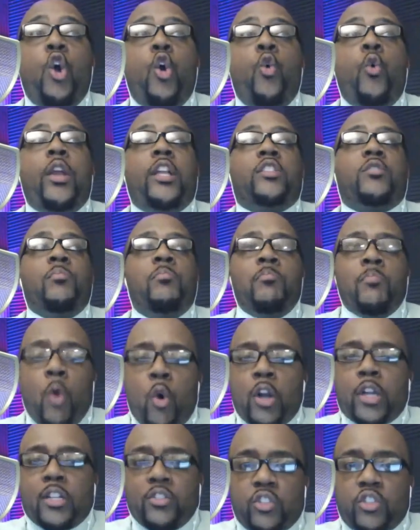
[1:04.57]
who is
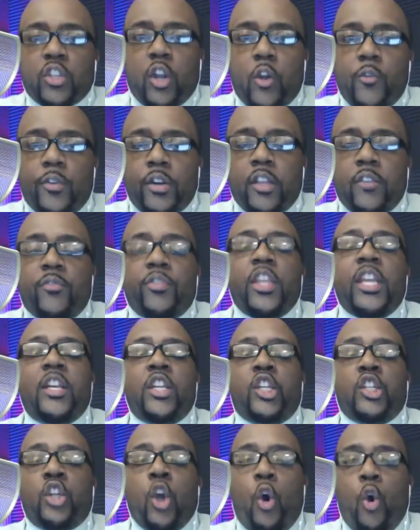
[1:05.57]
more conservative
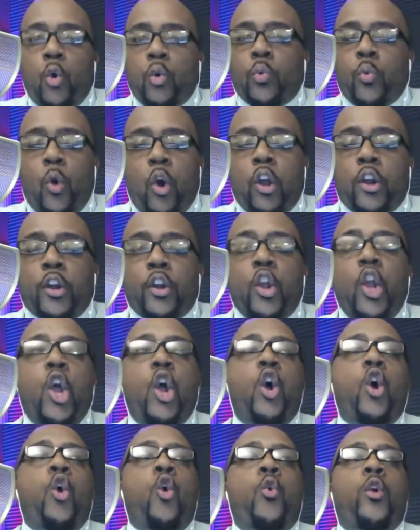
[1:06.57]
than Goldwater,
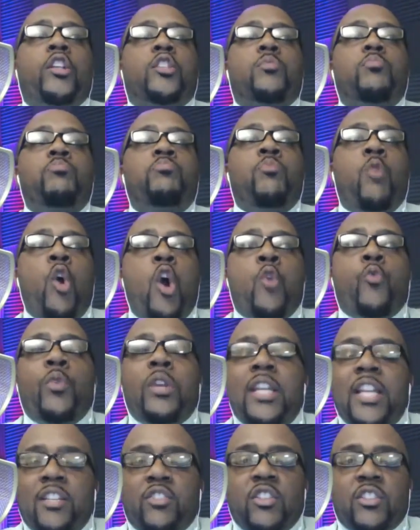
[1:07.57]
who is more
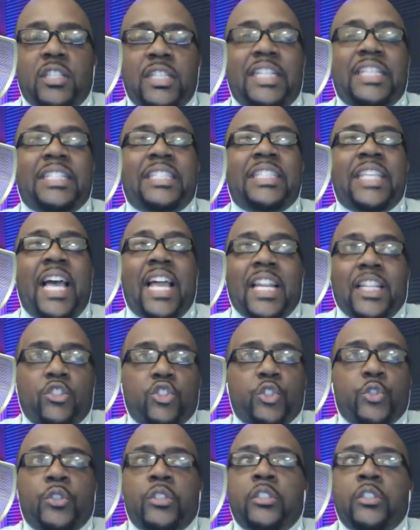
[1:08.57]
religiously zealot?